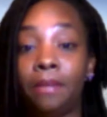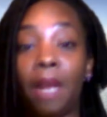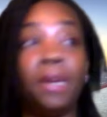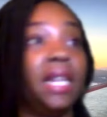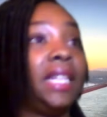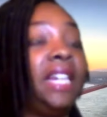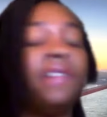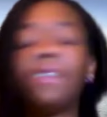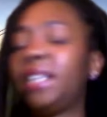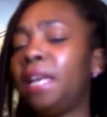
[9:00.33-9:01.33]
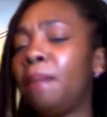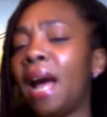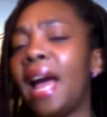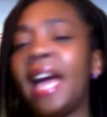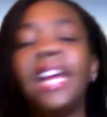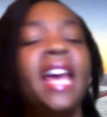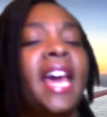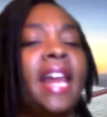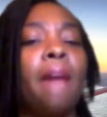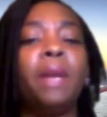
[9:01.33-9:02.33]
I'm going to leave everything behind
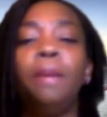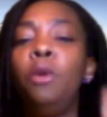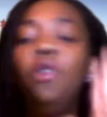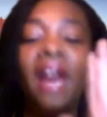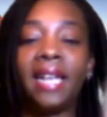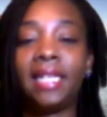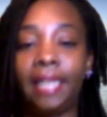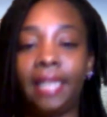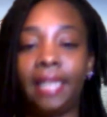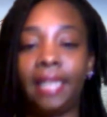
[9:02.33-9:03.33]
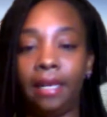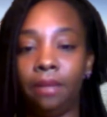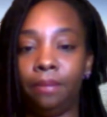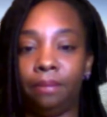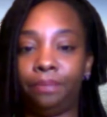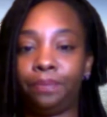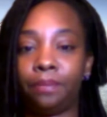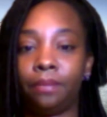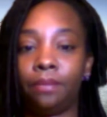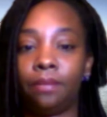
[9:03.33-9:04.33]
and I'm going to move out of state.
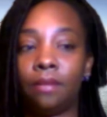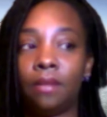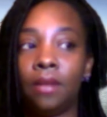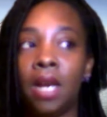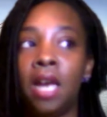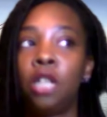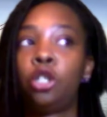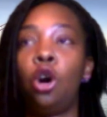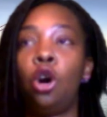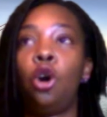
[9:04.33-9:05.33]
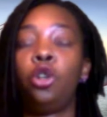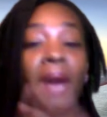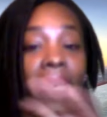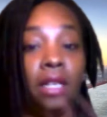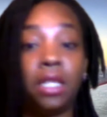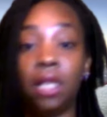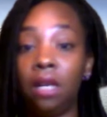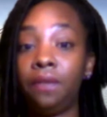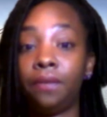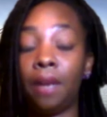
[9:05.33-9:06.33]
So you pack your
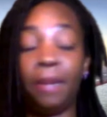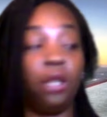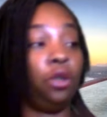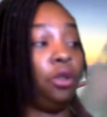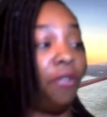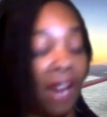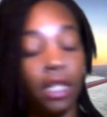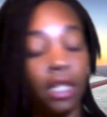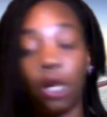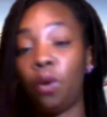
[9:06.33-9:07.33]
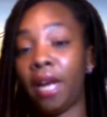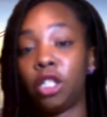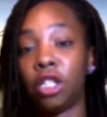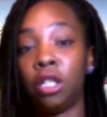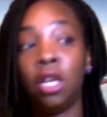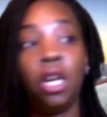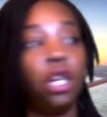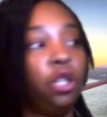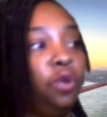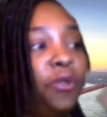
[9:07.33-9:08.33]
stuff. I mean, you find the location,
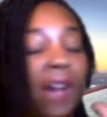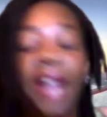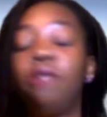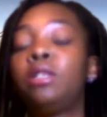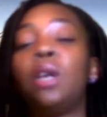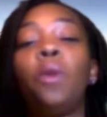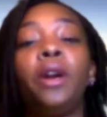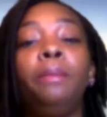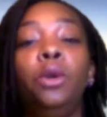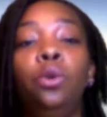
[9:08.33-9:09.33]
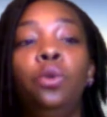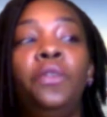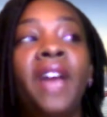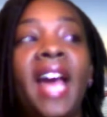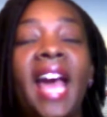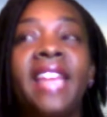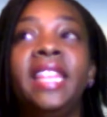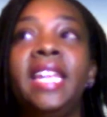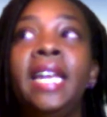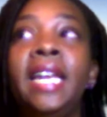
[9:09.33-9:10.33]
you find you somewhere to move, and
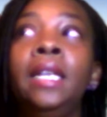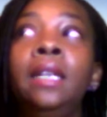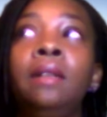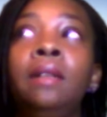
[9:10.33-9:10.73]
then